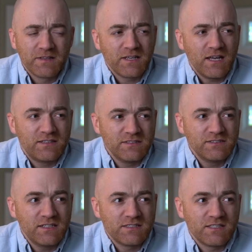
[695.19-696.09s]
God,
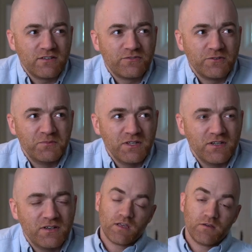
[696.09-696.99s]
doesn't that sound
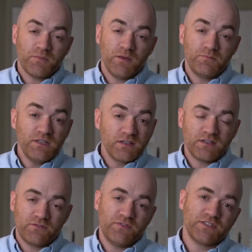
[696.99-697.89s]
familiar? By being an
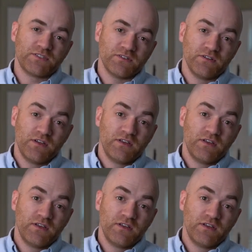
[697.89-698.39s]
investor,